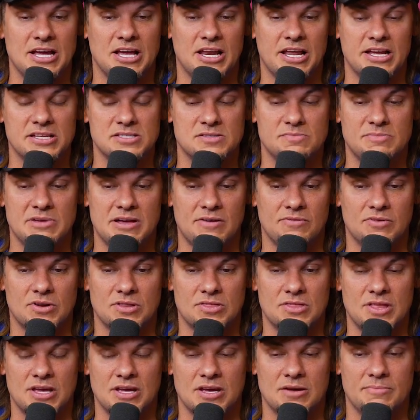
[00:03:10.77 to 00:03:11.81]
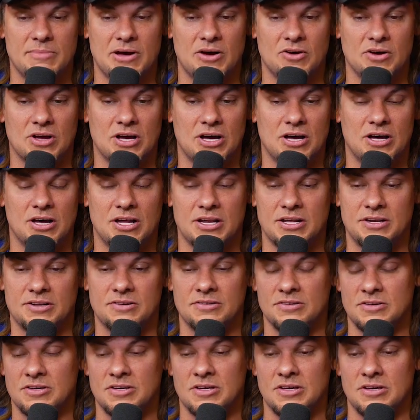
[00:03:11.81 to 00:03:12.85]
I like to be able to think about God and
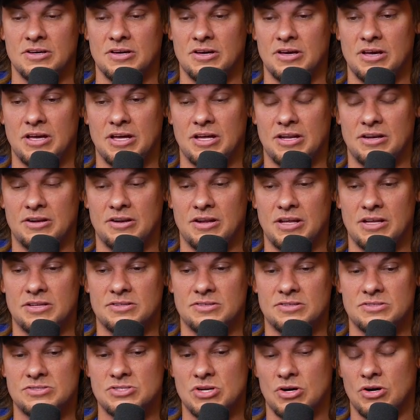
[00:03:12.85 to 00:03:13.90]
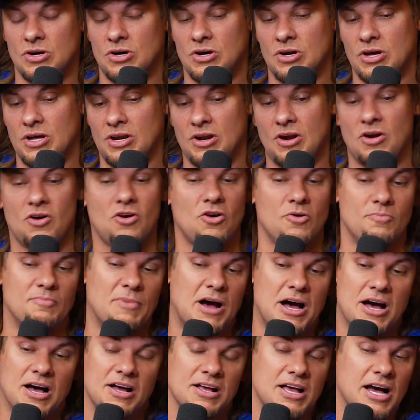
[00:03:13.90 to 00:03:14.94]
and and talk and or
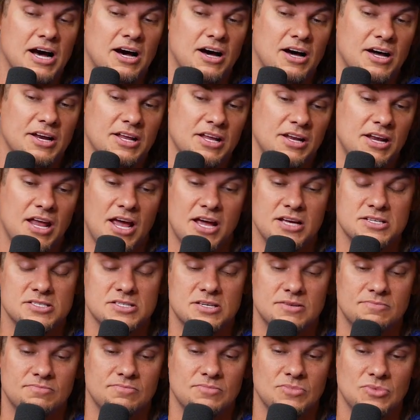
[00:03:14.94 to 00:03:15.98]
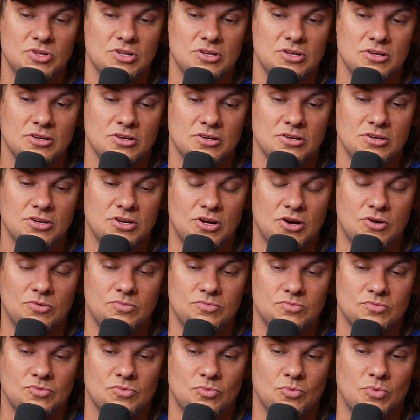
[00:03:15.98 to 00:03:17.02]
my God and ask Him, you know,
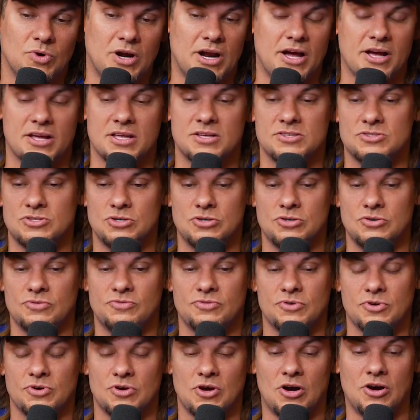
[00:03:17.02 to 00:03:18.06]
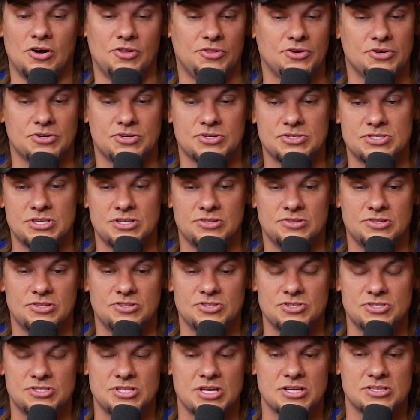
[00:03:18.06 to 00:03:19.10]
what I can do for others and
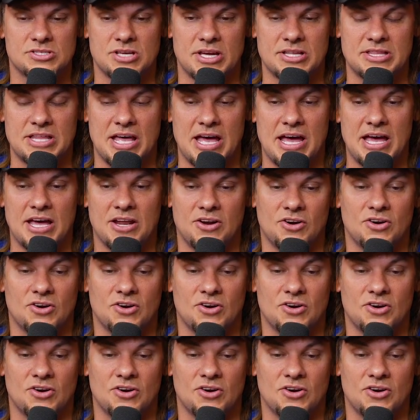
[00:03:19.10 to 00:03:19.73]
just things like that.